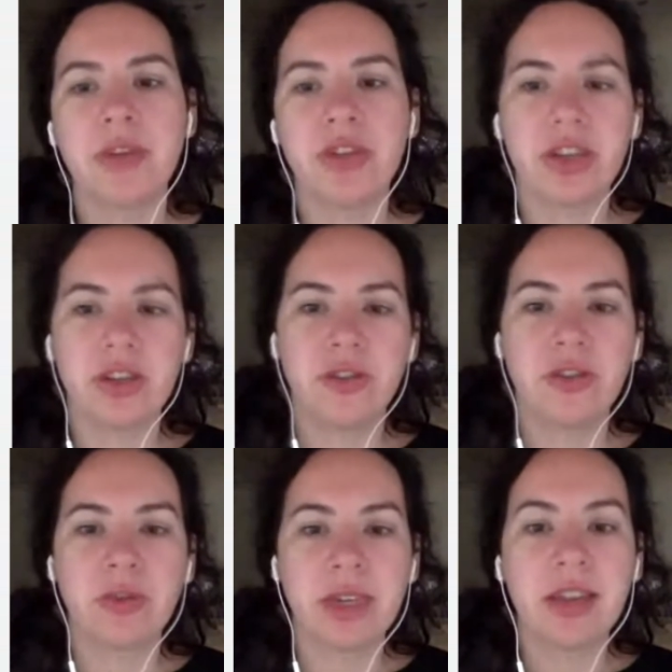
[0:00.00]
Prem suggests you
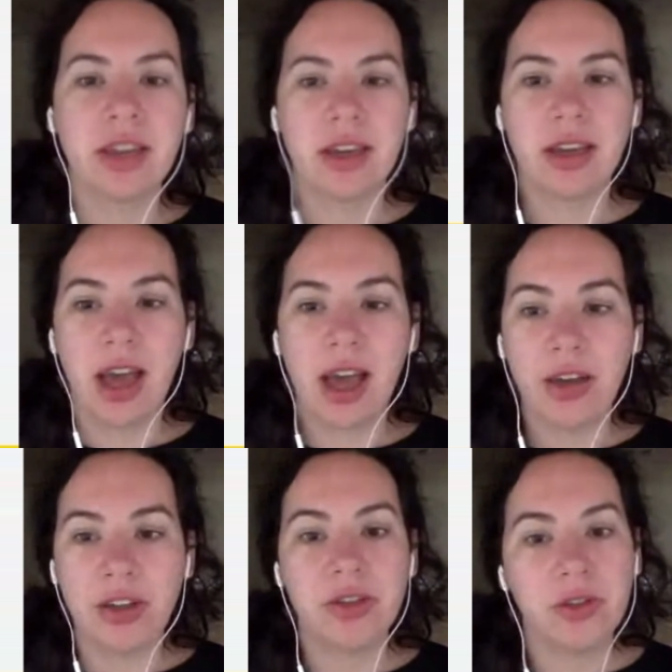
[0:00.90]
have to rethink
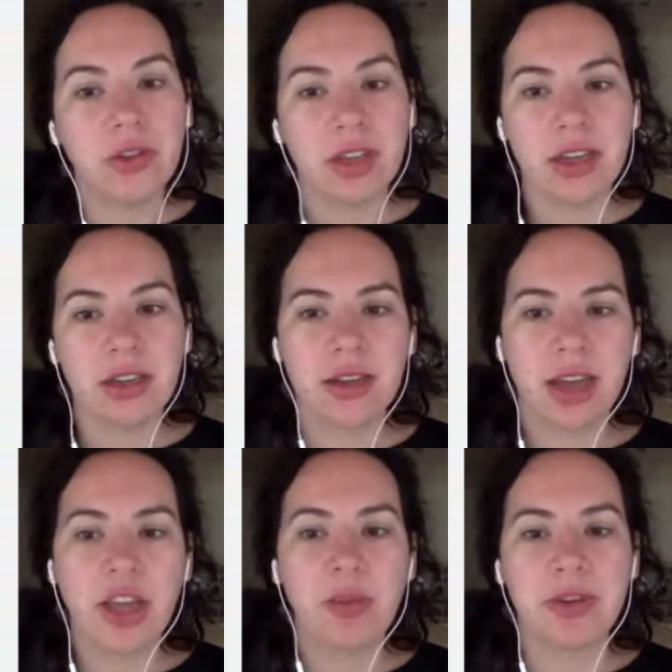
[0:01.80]
how you do
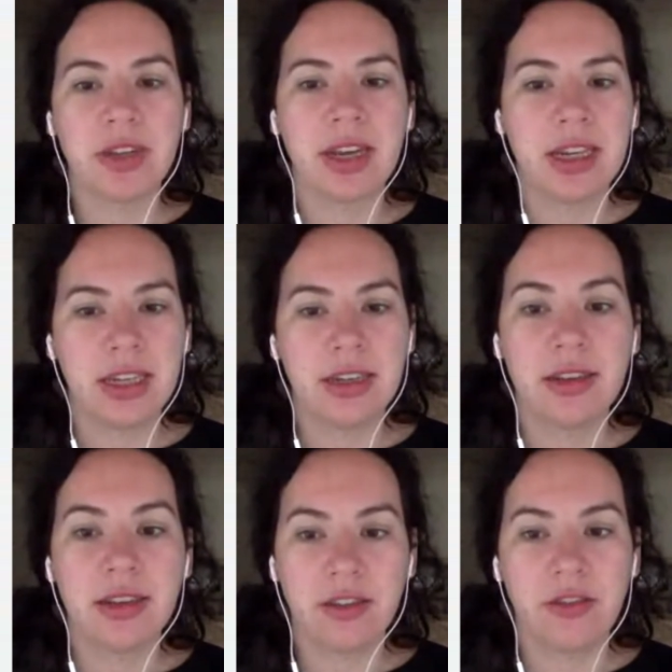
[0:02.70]
things, how you present
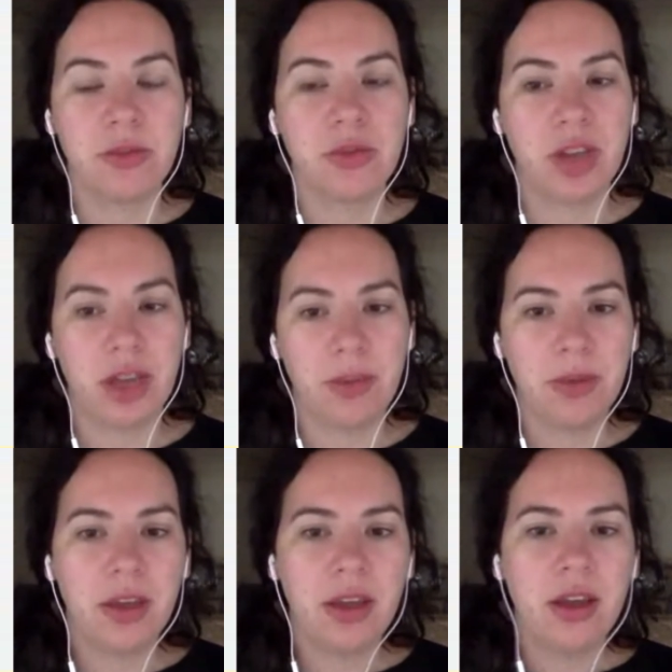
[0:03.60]
ideas, and give them
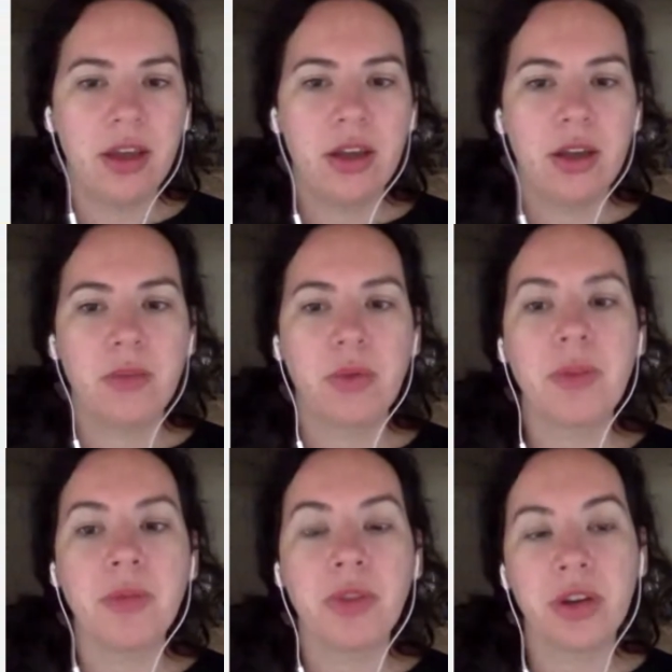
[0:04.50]
shape.
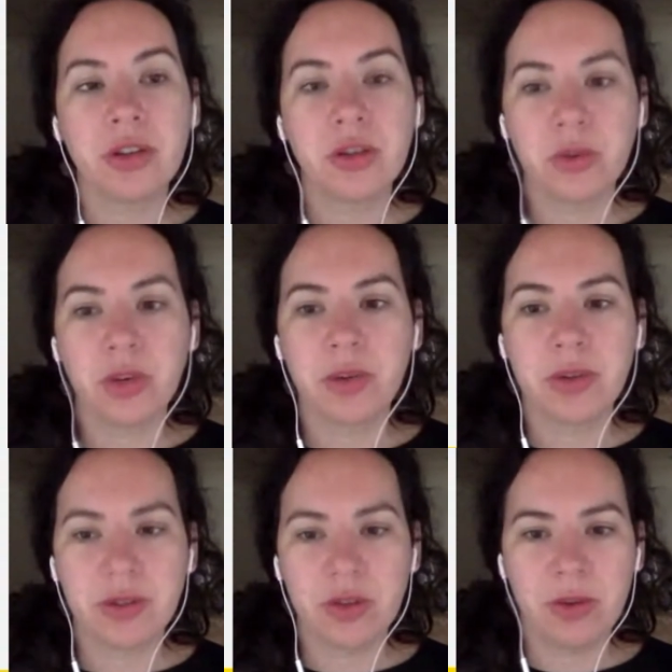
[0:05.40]
Prem learned to
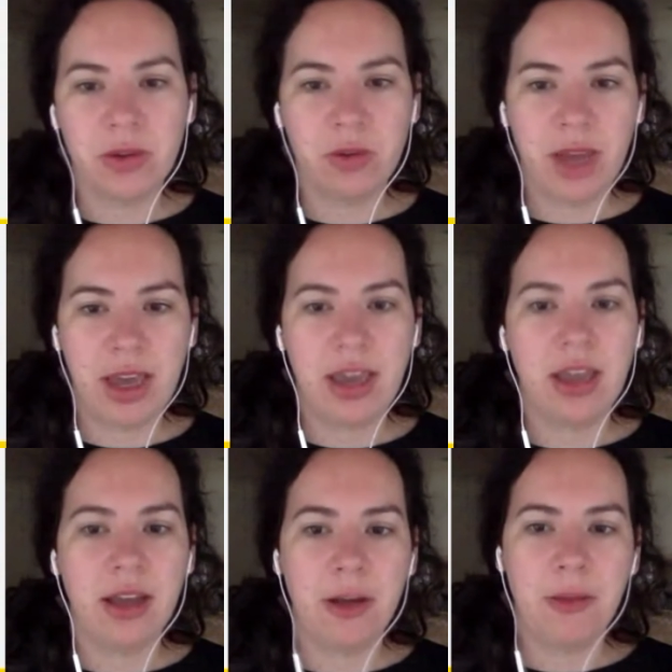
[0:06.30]
work with Zoom in a
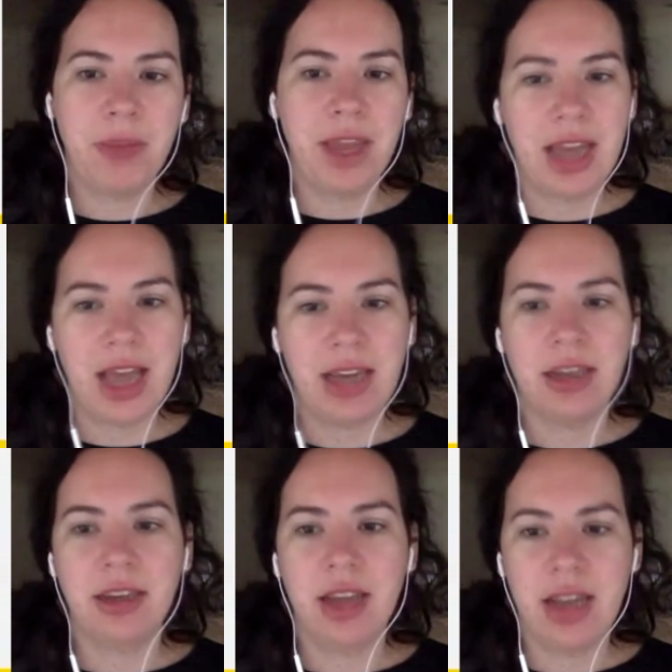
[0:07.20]
way and
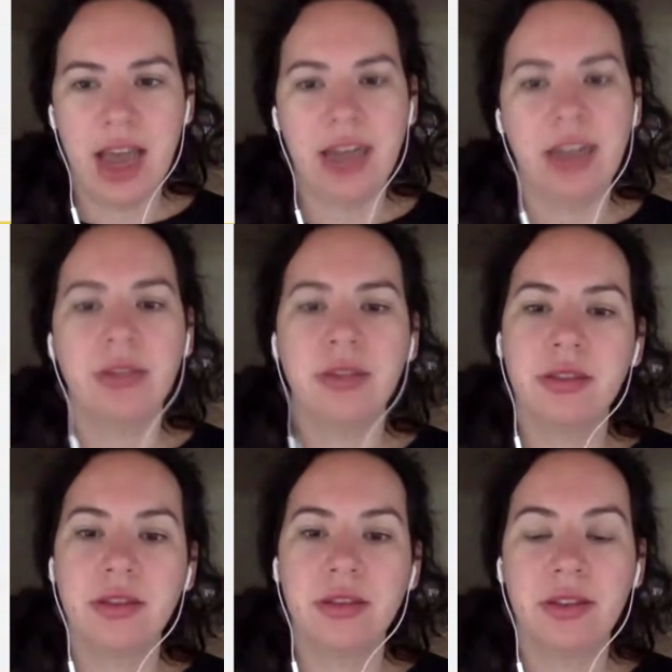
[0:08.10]

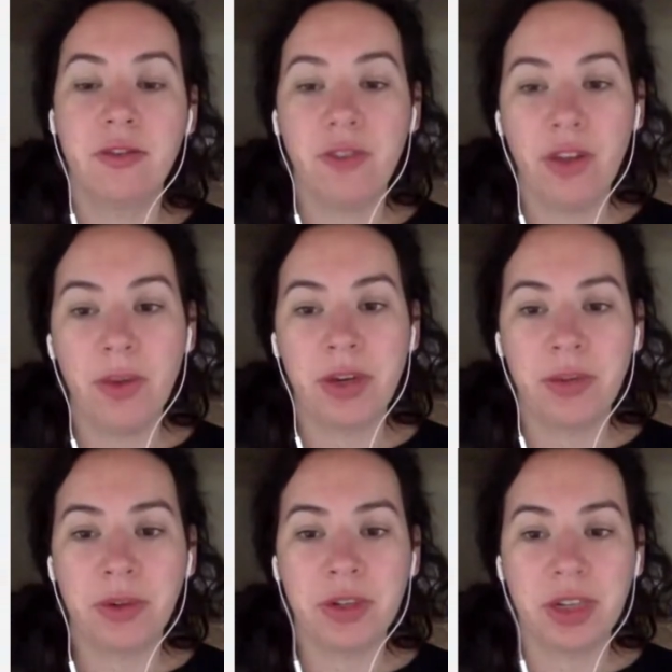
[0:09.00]
edit film
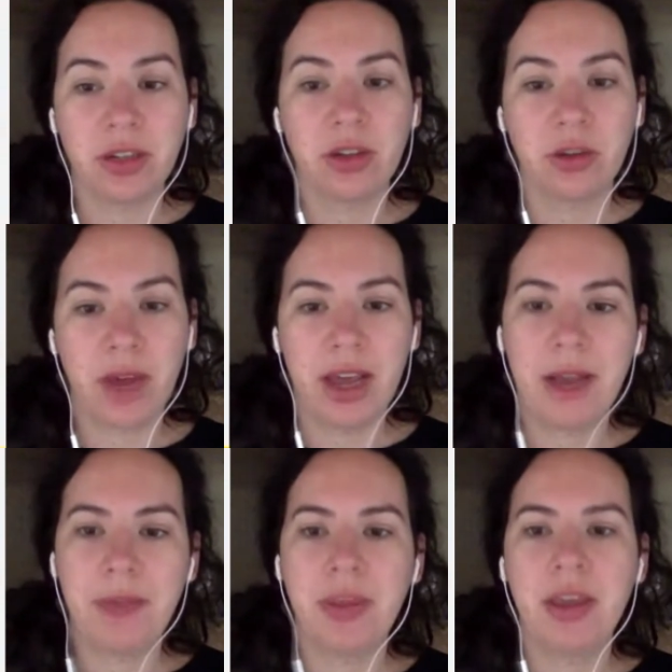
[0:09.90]
in a particular
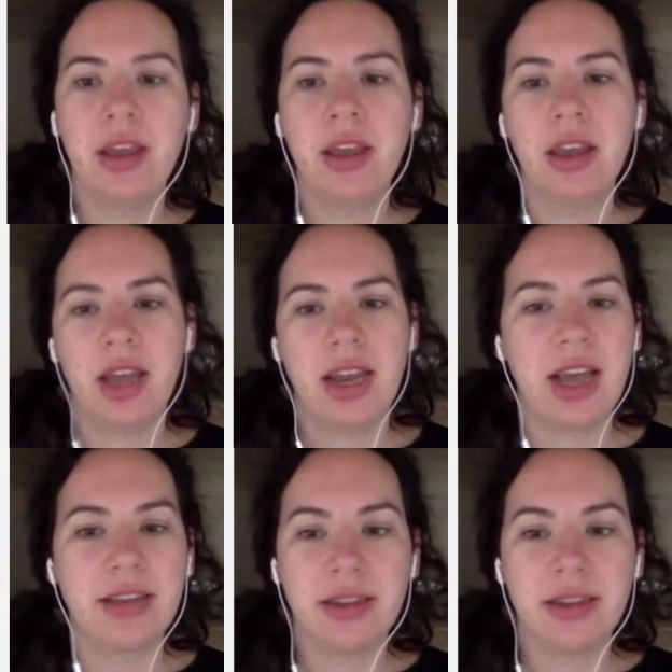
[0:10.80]
way, and